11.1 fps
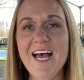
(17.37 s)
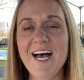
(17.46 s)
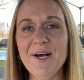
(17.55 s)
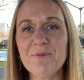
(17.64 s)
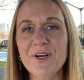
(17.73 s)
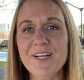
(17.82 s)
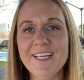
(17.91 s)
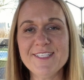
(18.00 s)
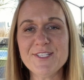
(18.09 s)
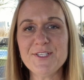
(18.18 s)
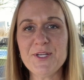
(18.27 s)
We're going to
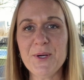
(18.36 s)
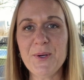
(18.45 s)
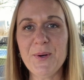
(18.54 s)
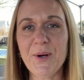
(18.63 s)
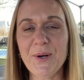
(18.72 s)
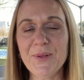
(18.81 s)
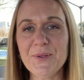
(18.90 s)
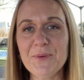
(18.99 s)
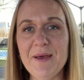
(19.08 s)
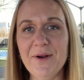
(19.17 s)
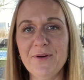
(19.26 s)
get to know her a
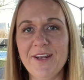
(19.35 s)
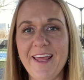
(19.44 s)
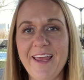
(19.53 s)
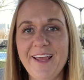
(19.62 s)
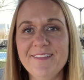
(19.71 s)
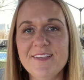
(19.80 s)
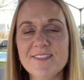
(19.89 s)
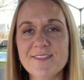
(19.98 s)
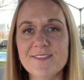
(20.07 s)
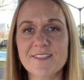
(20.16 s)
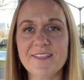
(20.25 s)
little better today. And this
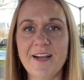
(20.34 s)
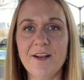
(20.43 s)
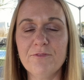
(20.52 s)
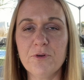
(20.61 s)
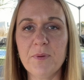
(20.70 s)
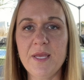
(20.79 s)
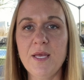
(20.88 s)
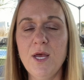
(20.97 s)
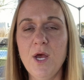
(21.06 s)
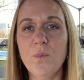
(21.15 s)
is exciting for me.